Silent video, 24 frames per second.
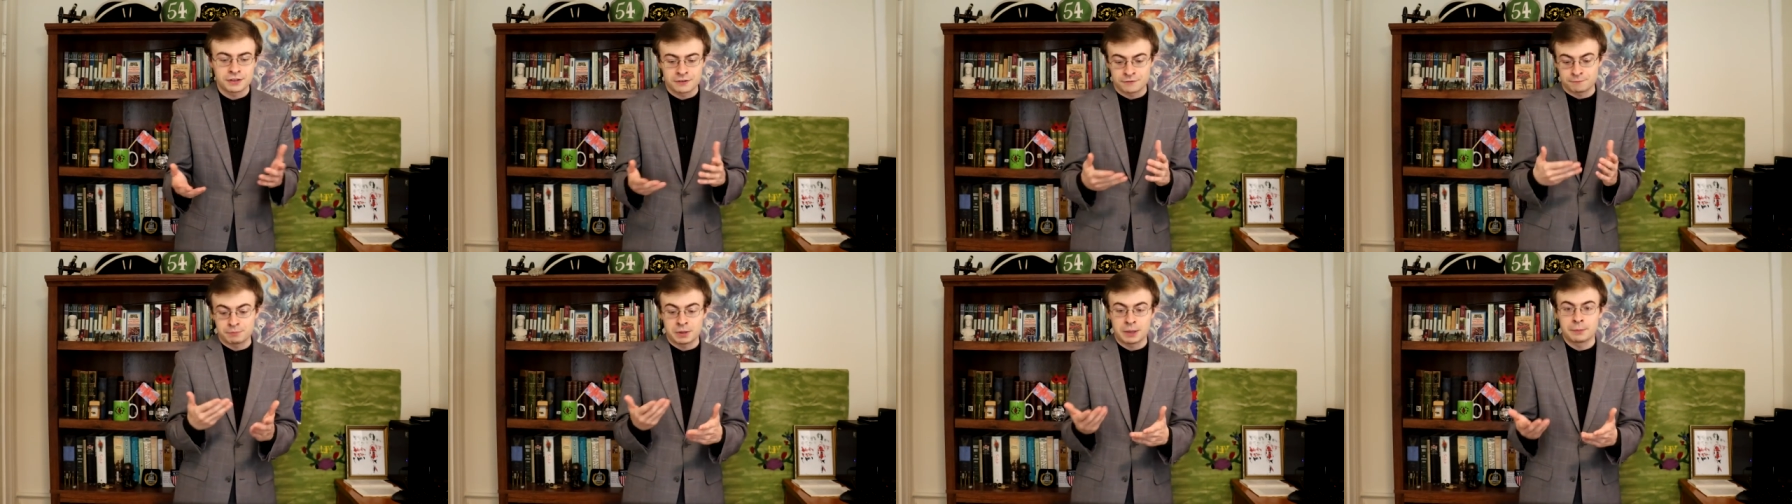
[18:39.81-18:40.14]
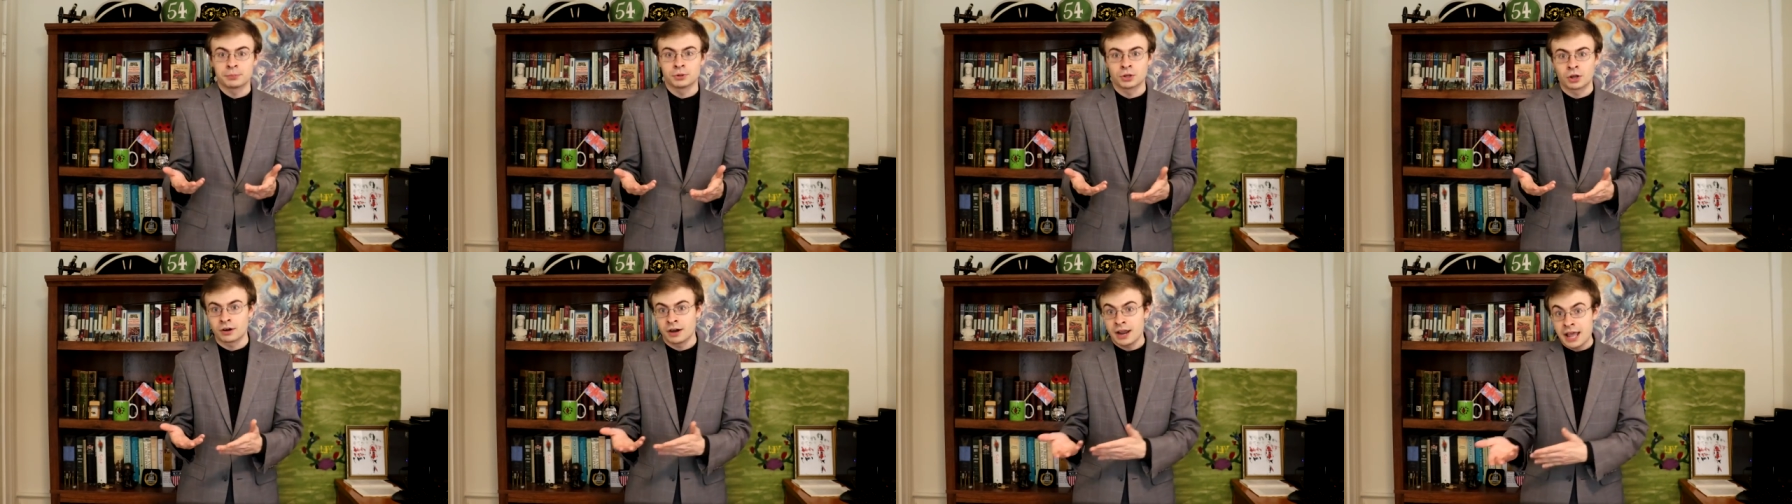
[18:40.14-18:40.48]
if
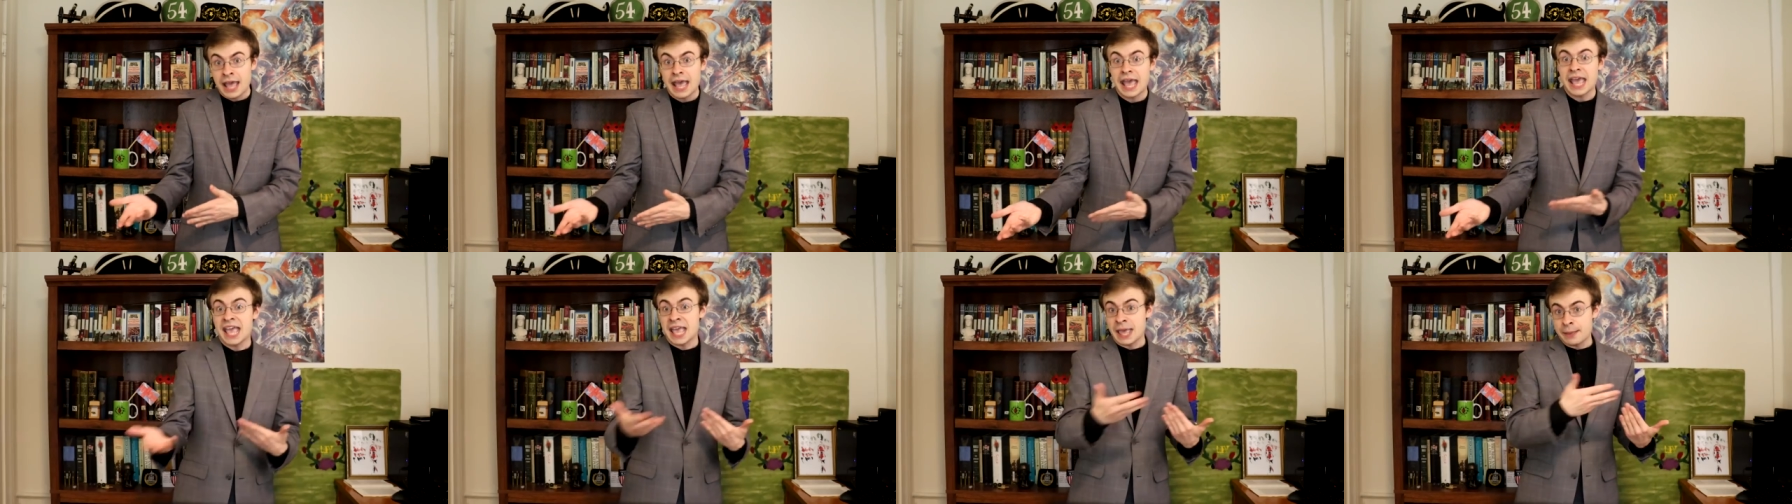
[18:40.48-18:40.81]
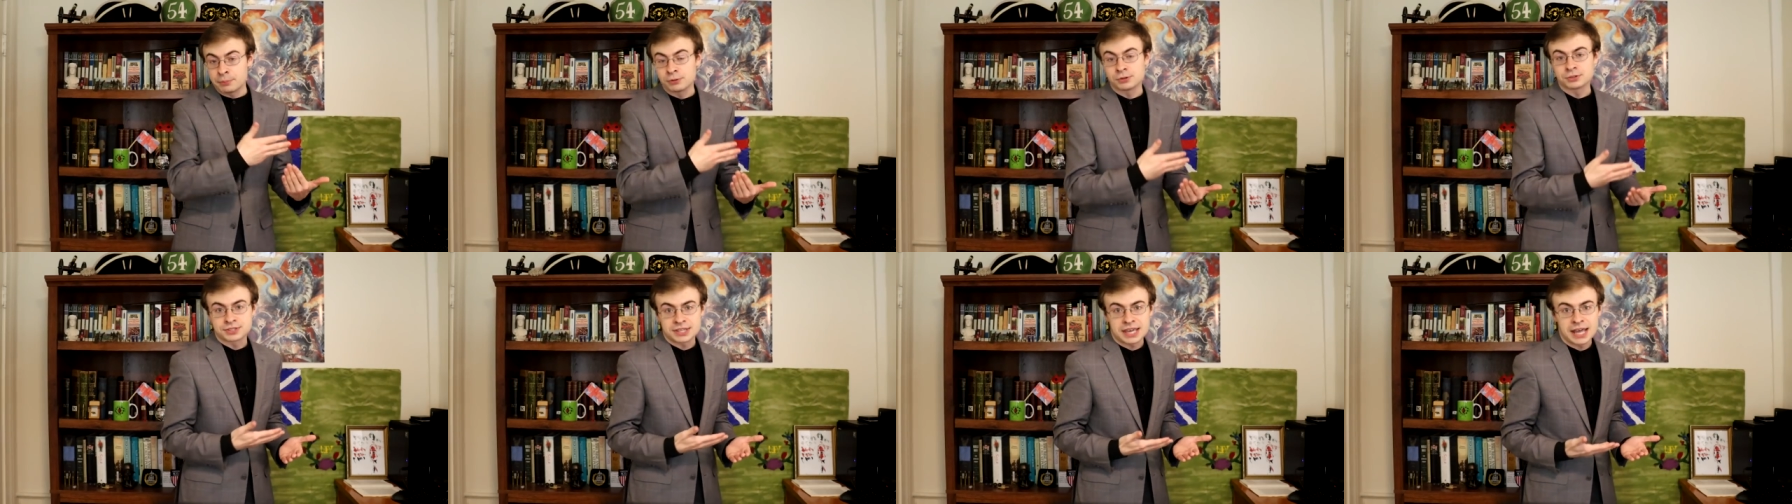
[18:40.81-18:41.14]
people are
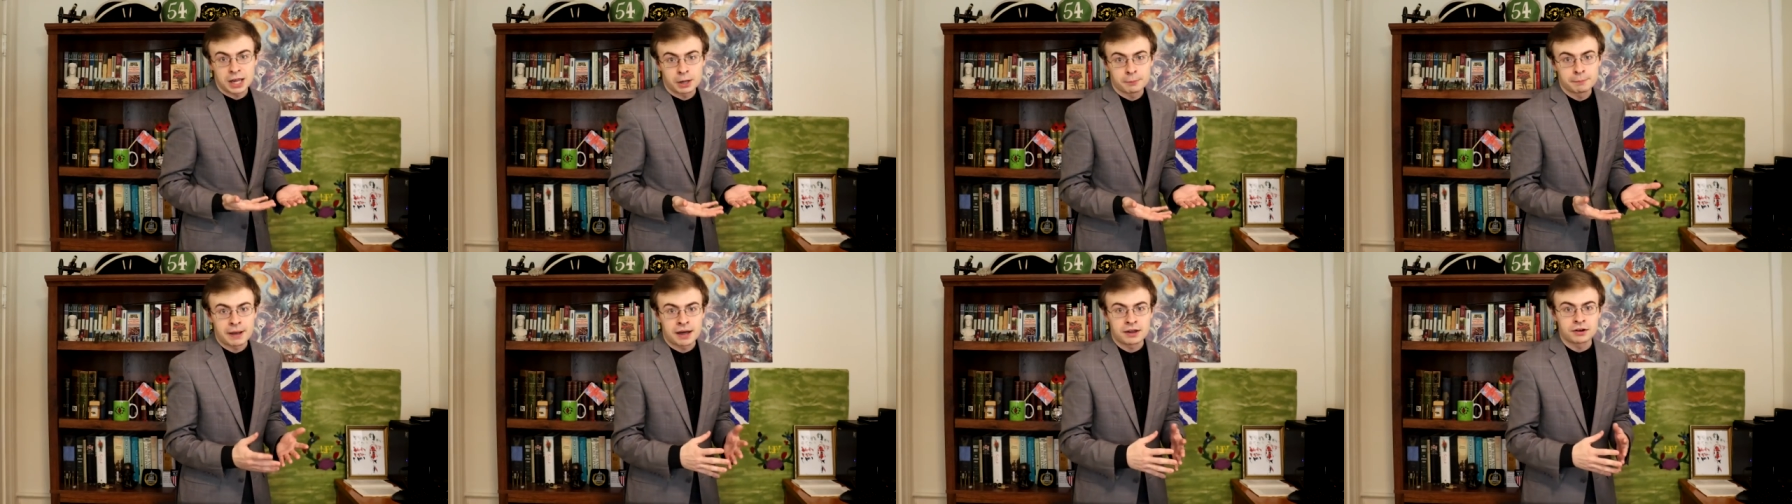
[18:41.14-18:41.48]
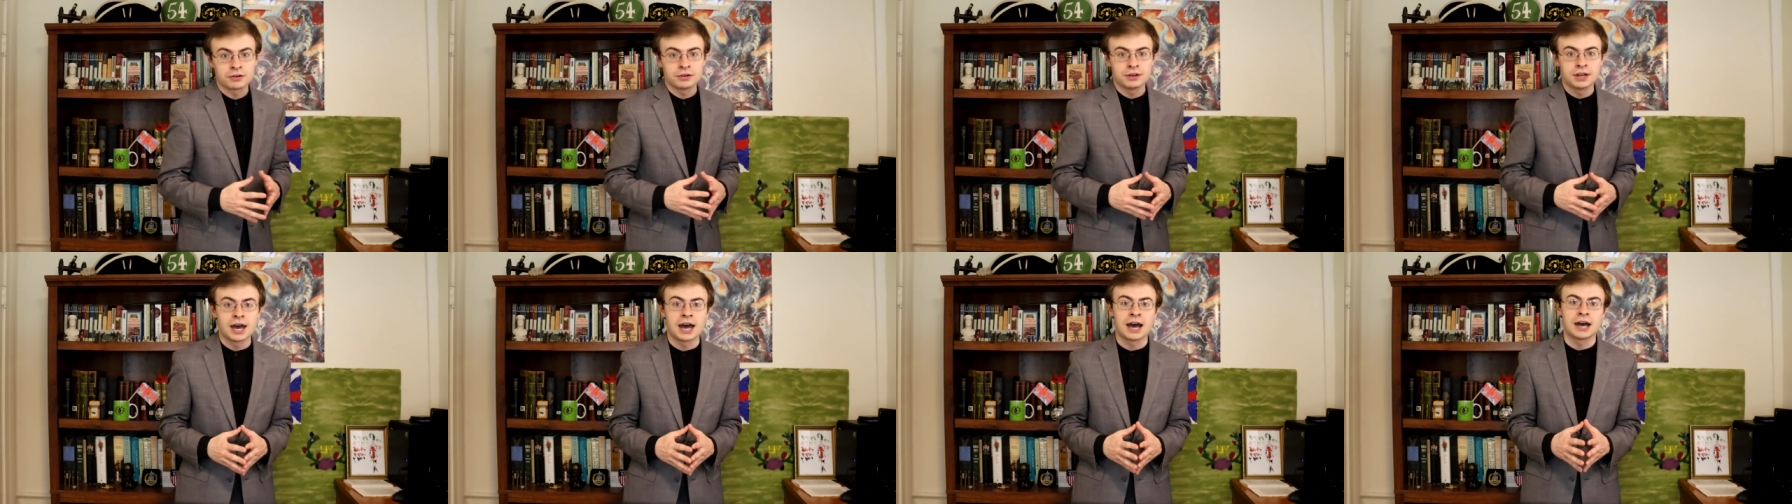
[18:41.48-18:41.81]
able to help out
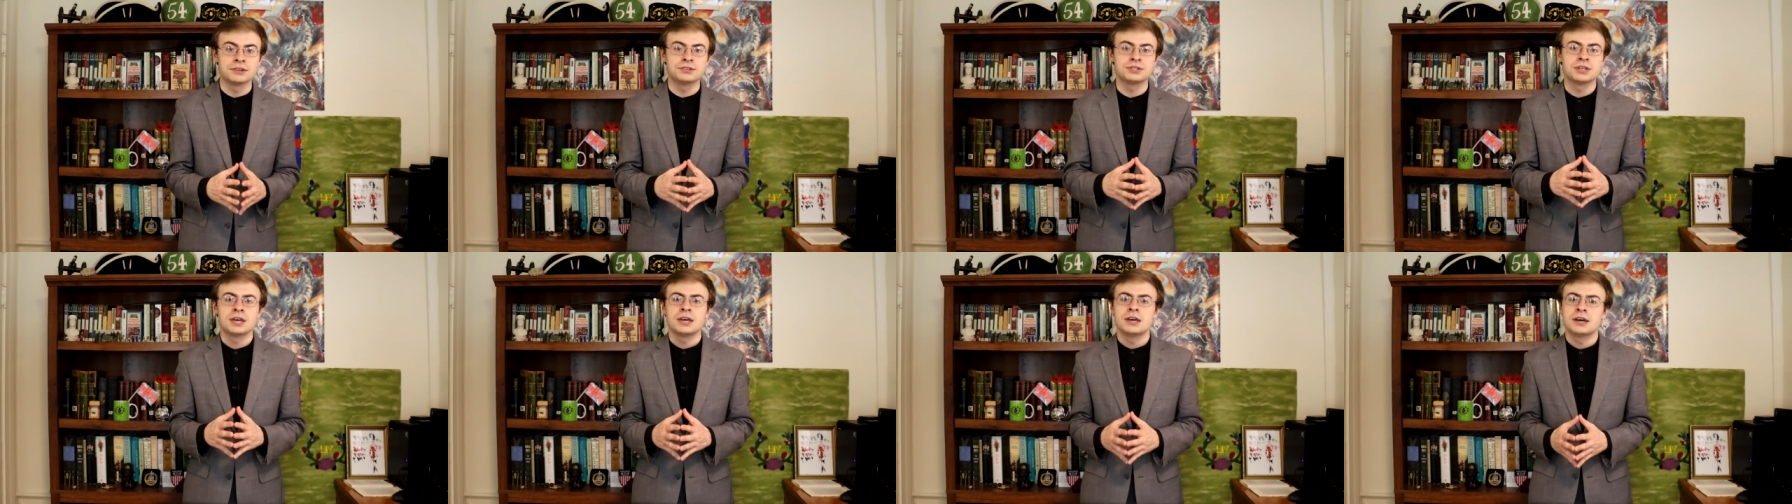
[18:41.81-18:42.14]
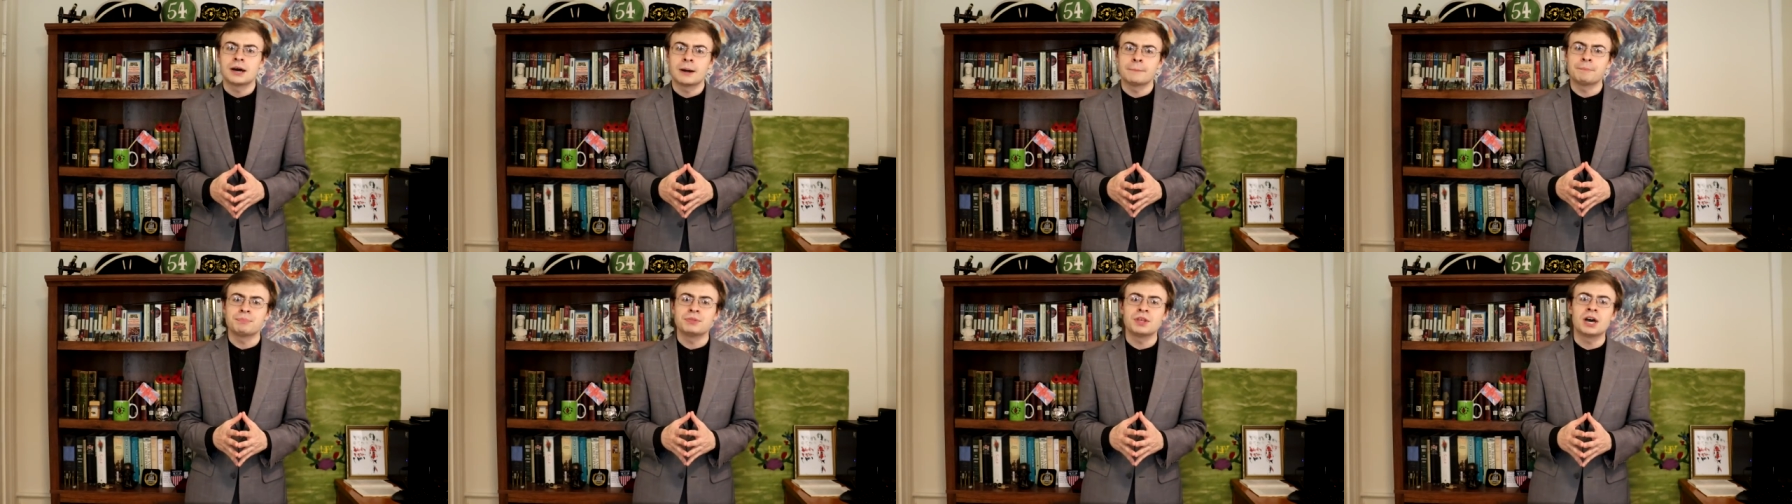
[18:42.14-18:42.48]
or not.
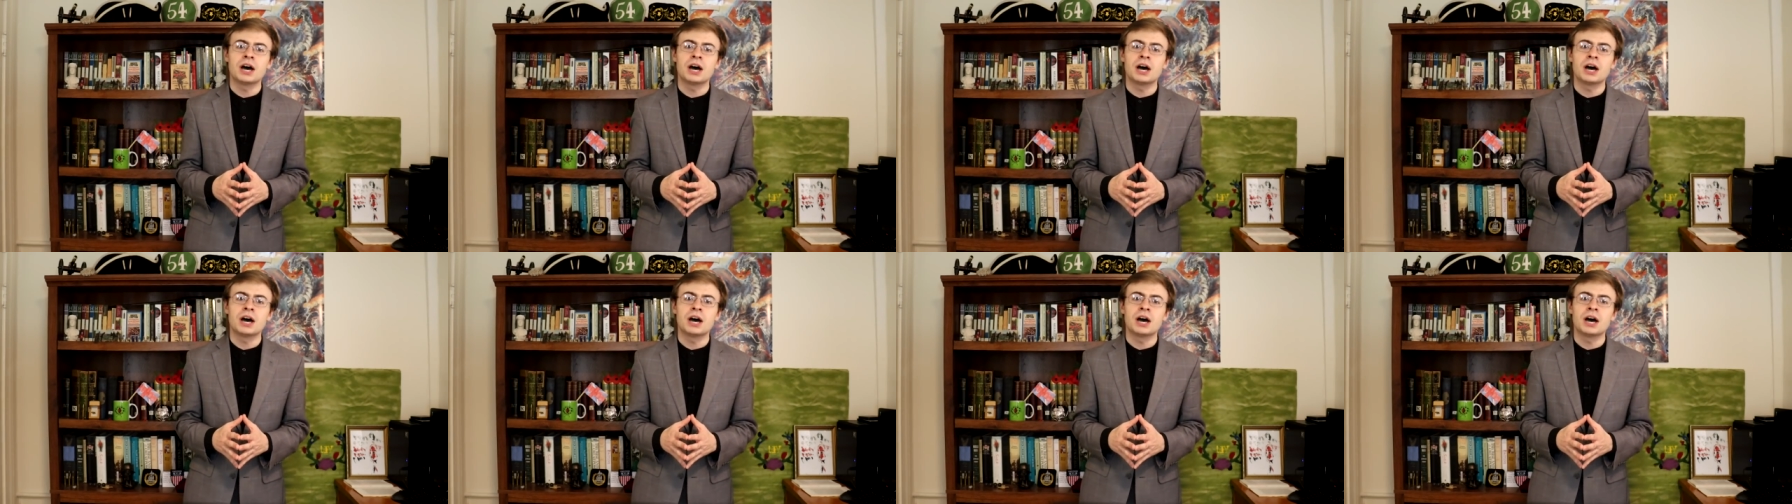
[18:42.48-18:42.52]
Uh,